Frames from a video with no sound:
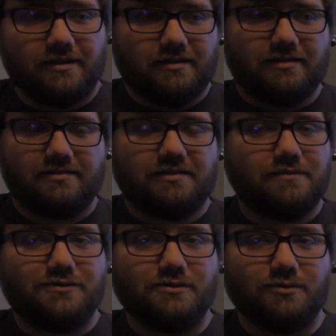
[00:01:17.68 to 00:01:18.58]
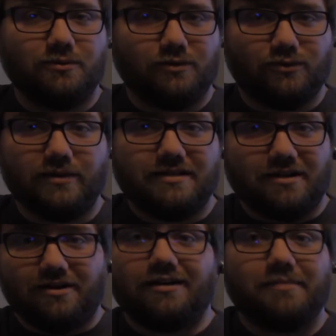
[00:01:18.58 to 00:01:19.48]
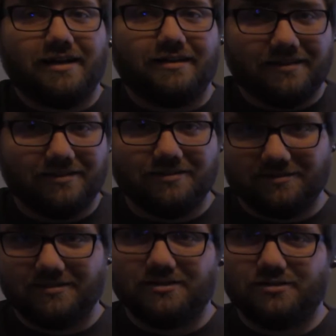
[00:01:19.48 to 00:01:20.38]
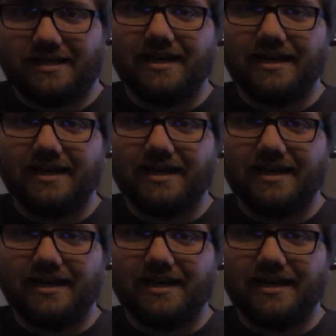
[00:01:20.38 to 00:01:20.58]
this gives you 3 automatic kills essentially.